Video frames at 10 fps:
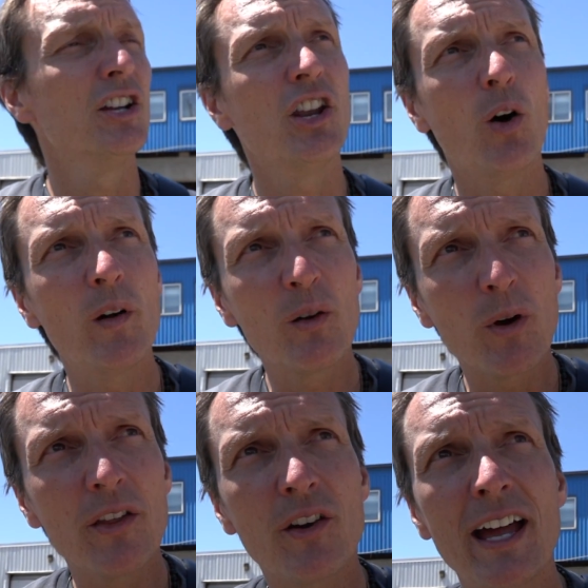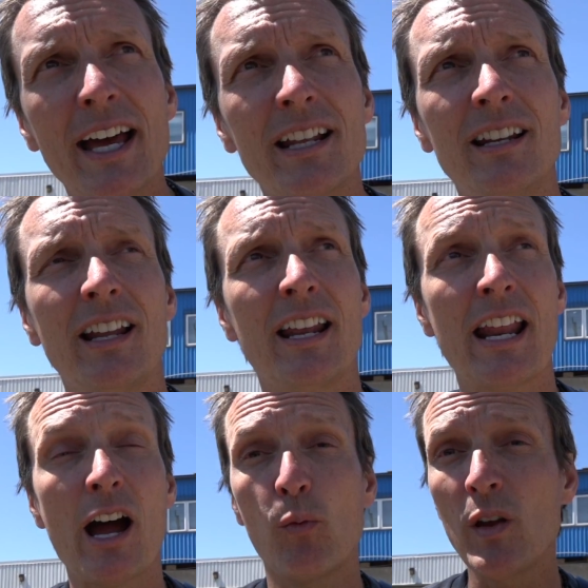knowing where they're headed and
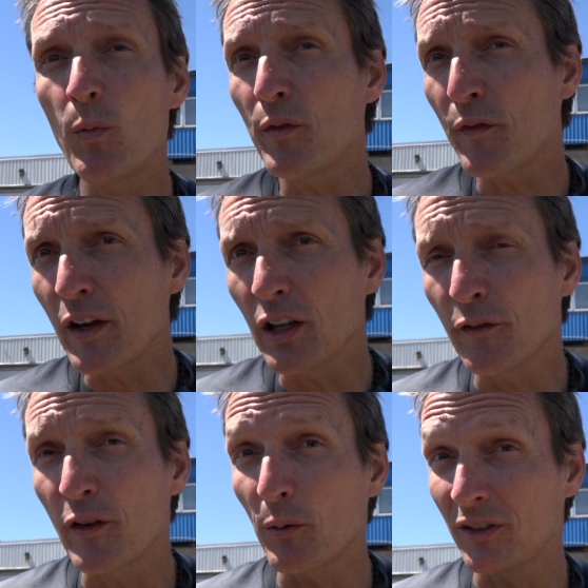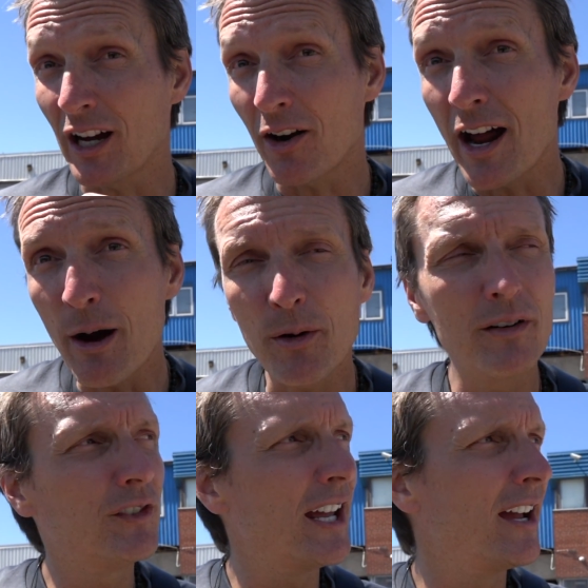how we would feel if it was our hour
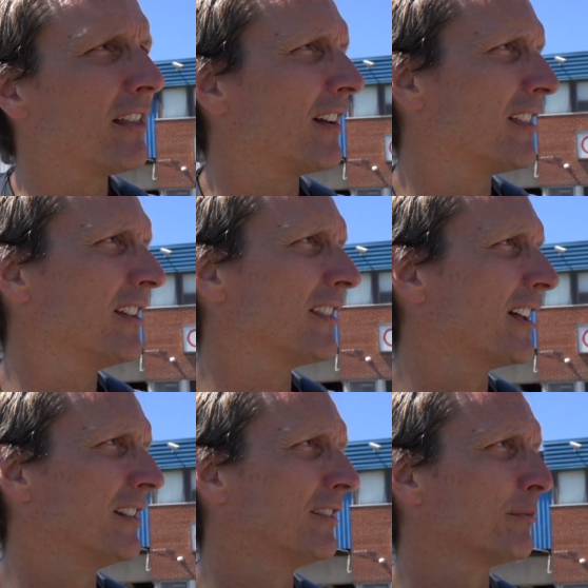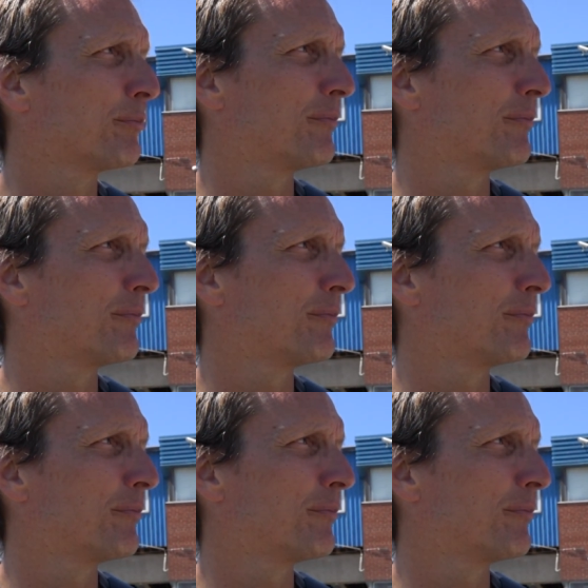of death, I think that is a